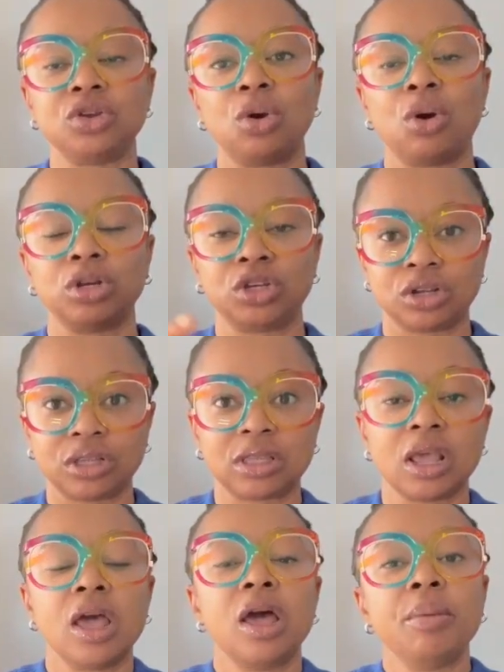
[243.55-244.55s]
You're just
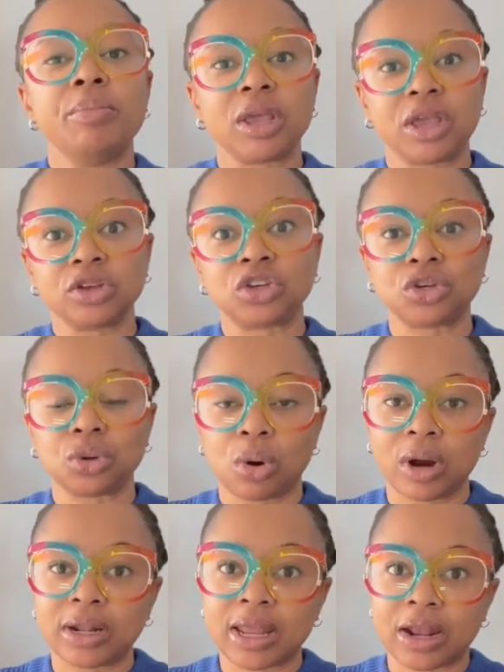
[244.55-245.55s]
making
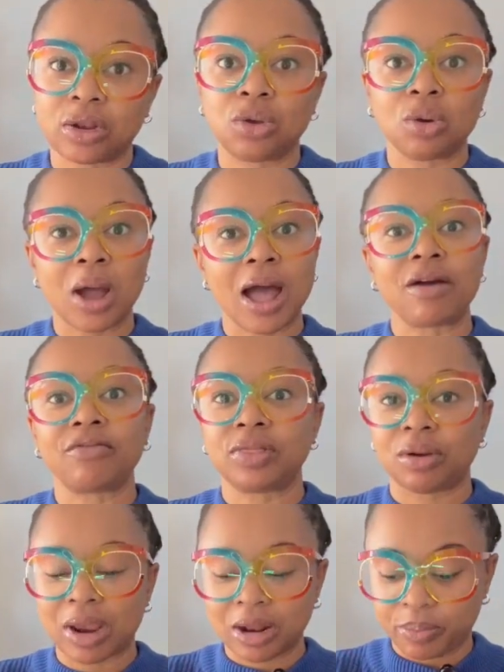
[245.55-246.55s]
sure that you have
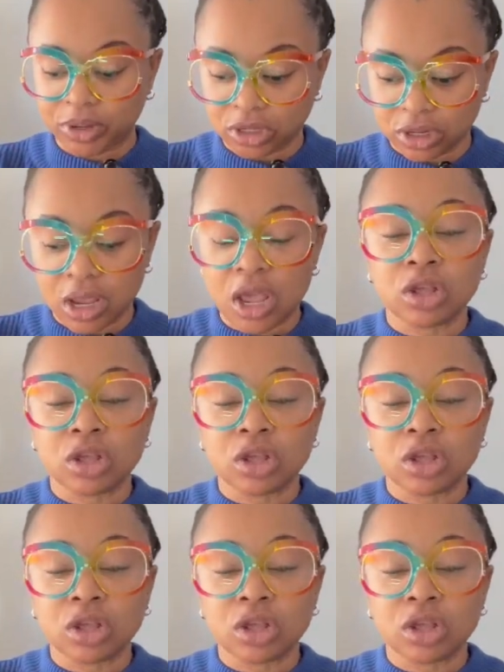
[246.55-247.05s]
the right patient.